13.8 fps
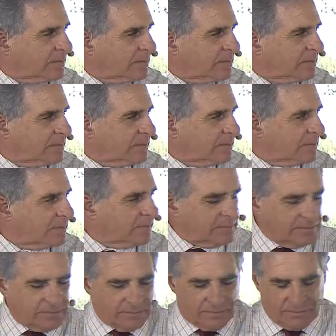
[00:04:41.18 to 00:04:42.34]

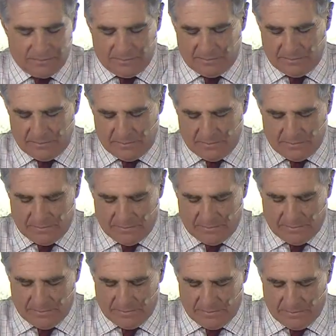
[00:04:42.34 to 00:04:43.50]

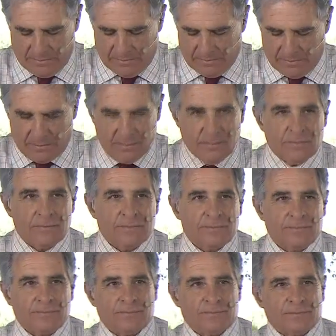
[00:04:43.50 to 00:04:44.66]

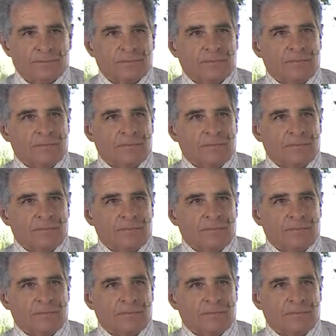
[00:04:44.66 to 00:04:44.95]
This person isn't speaking.